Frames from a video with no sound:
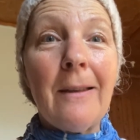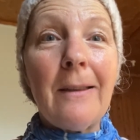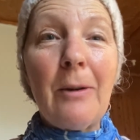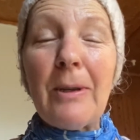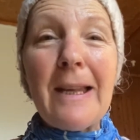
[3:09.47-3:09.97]

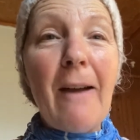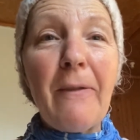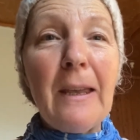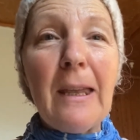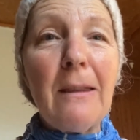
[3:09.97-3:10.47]
There is
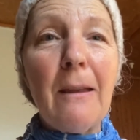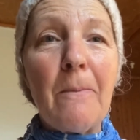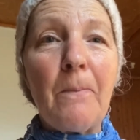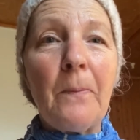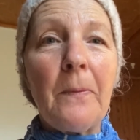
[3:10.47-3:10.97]
nothing in
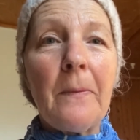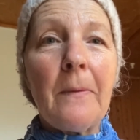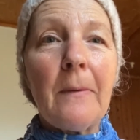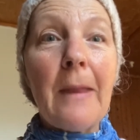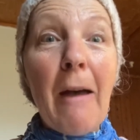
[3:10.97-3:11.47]
them.
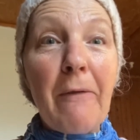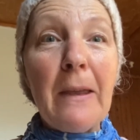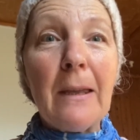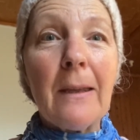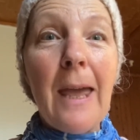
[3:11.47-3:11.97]

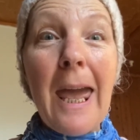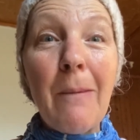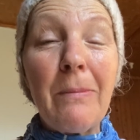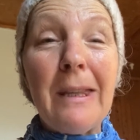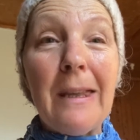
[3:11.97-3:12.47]
Nothing.
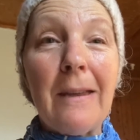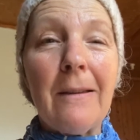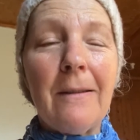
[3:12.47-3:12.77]
Empty.